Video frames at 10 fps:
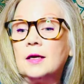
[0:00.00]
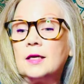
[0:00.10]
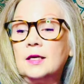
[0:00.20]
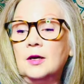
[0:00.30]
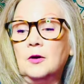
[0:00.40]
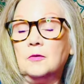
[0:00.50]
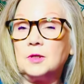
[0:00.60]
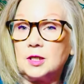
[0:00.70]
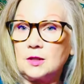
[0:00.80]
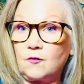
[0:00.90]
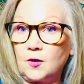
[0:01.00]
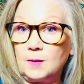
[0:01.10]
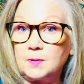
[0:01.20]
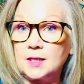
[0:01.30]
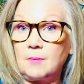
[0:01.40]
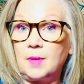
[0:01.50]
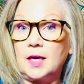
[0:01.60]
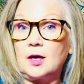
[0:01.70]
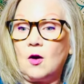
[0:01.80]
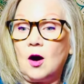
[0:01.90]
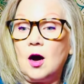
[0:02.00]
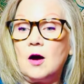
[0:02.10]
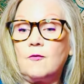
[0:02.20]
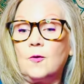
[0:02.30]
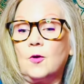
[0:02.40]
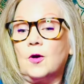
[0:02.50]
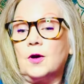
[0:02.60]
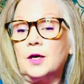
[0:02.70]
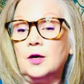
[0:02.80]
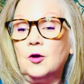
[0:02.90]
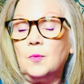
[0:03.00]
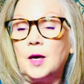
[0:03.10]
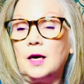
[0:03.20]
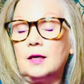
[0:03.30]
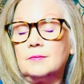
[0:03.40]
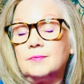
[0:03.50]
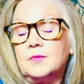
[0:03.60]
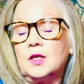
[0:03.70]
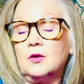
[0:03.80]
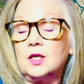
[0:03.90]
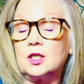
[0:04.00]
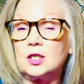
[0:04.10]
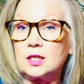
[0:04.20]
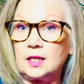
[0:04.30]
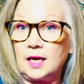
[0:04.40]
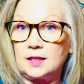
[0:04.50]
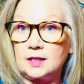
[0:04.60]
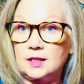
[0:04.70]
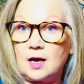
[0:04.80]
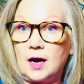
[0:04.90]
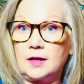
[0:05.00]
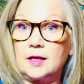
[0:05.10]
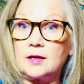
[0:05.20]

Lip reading: you know, just flip somebody off, or, you know, but you could just let it slide.